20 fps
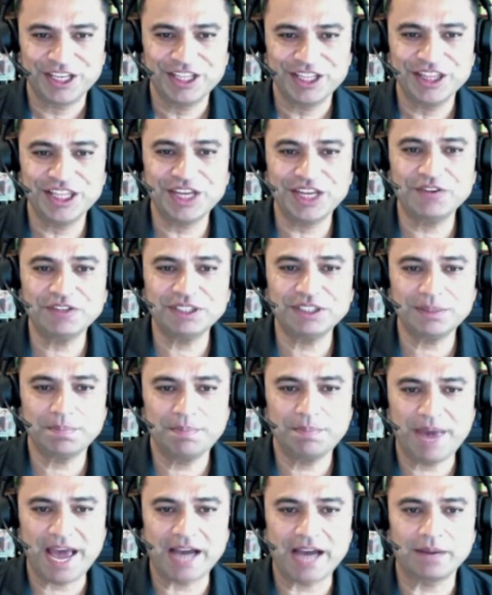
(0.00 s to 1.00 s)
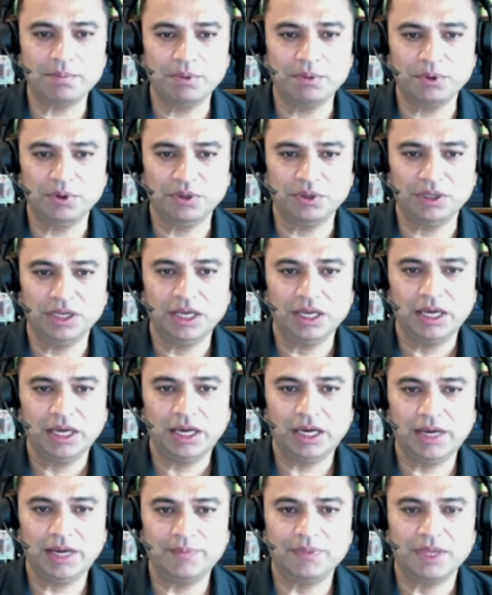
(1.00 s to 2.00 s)
They were the backbone.
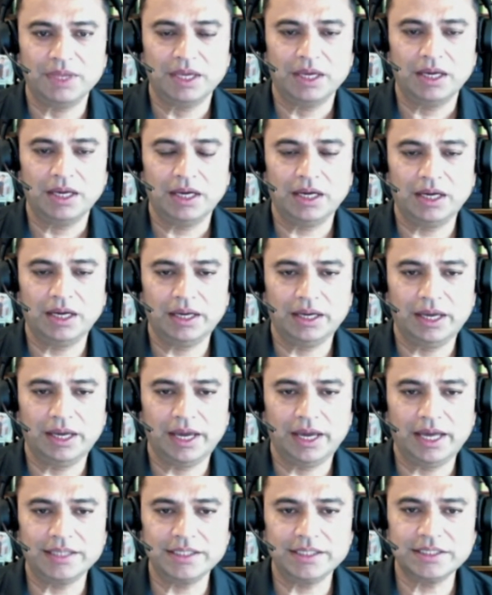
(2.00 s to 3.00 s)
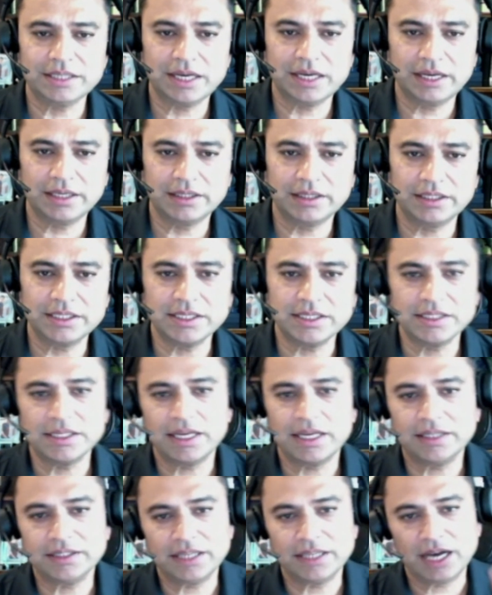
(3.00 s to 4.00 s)
And uh, as I said, like, this is
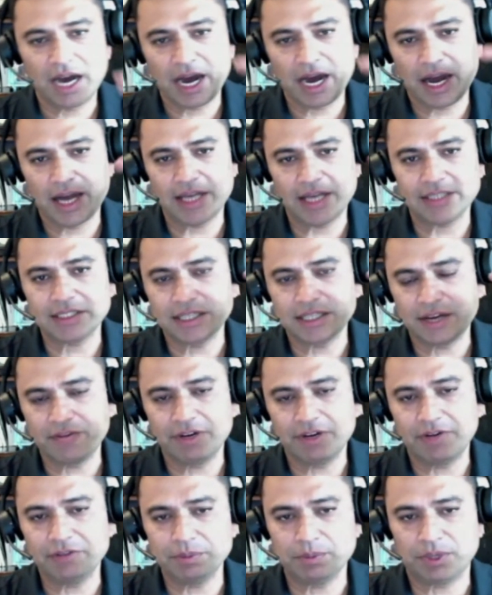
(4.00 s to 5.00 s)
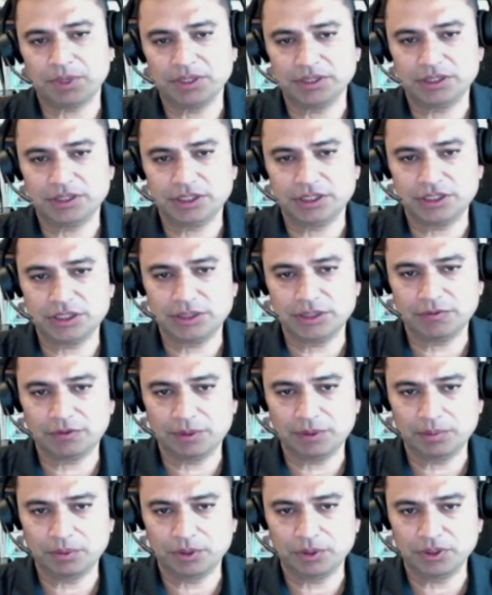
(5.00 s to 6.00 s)
as the highest level of sponsorship
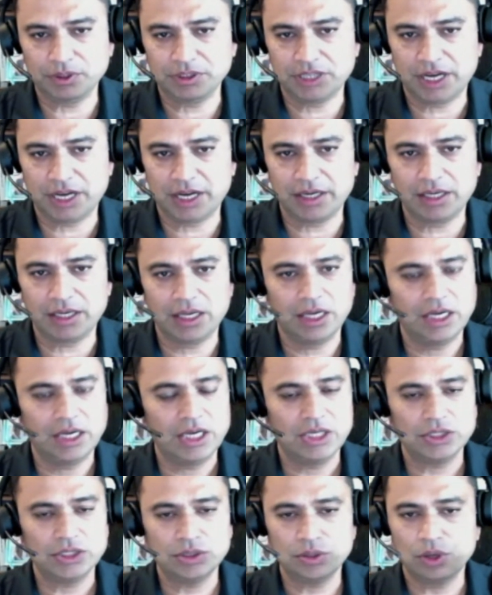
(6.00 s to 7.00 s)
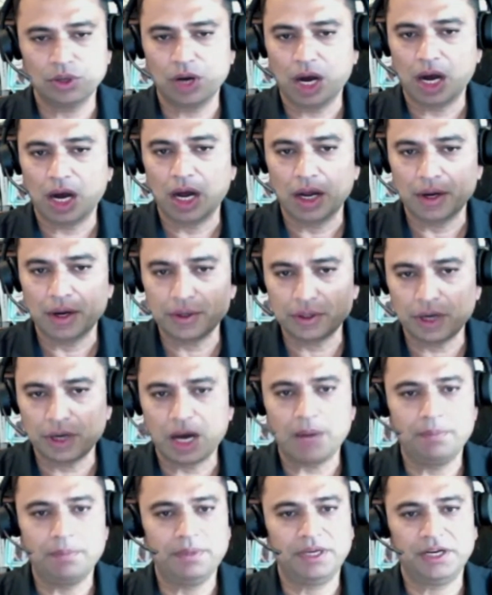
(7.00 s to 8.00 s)
from both sides. So
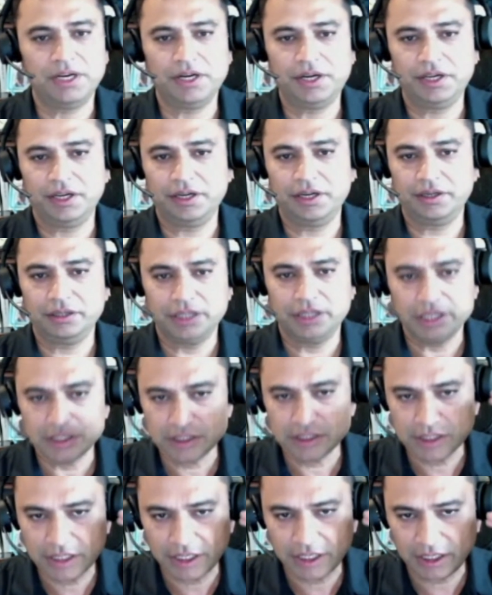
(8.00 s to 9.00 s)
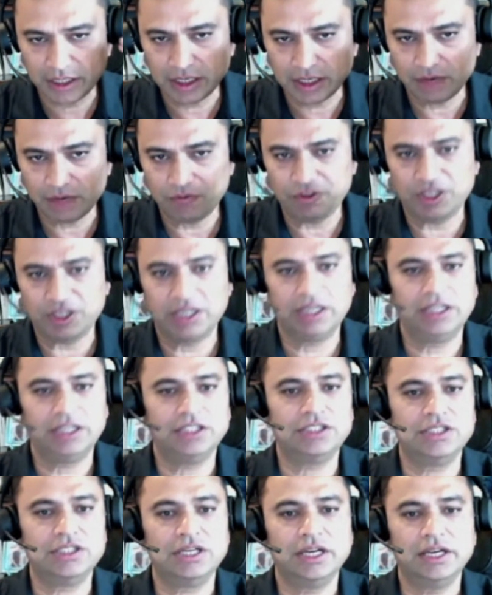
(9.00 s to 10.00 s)
Rob Bearden is getting a weekly
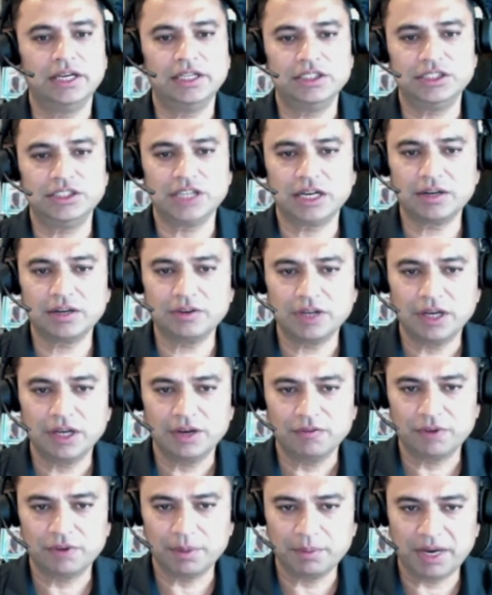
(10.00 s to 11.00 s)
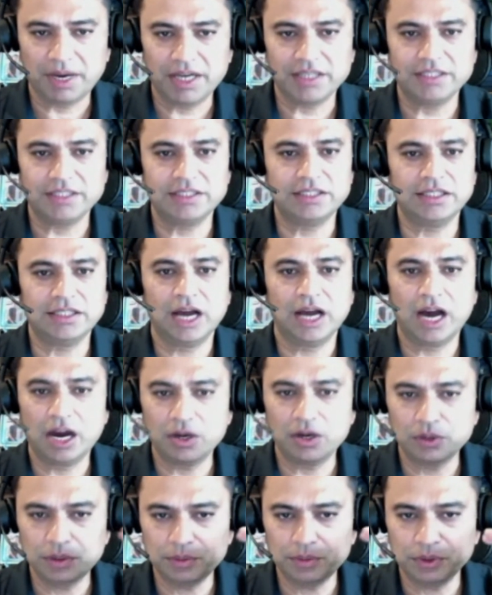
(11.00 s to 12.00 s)
check from us. Uh,
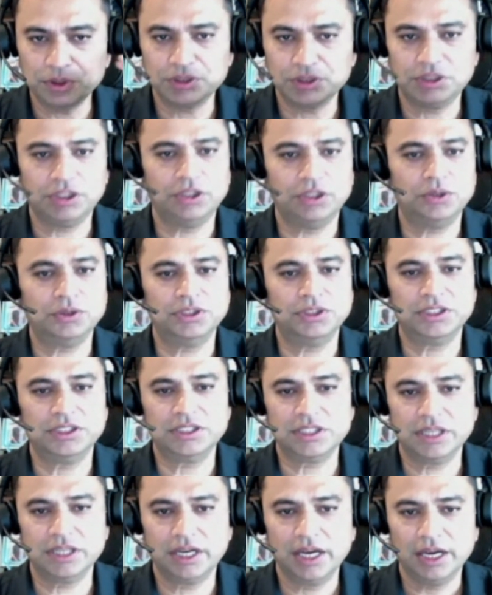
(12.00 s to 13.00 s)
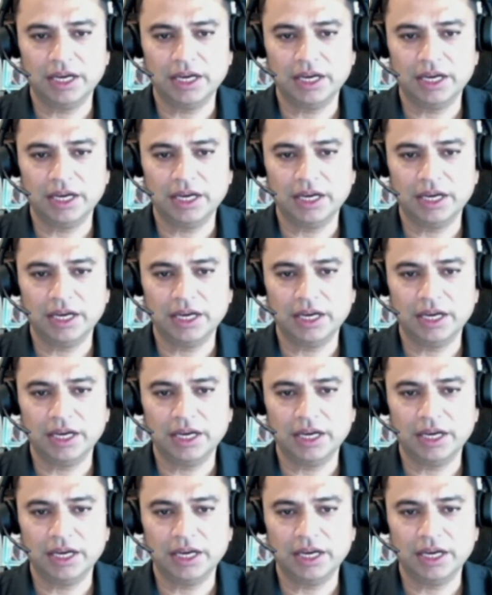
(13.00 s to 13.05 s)
Arun Murthy, who's the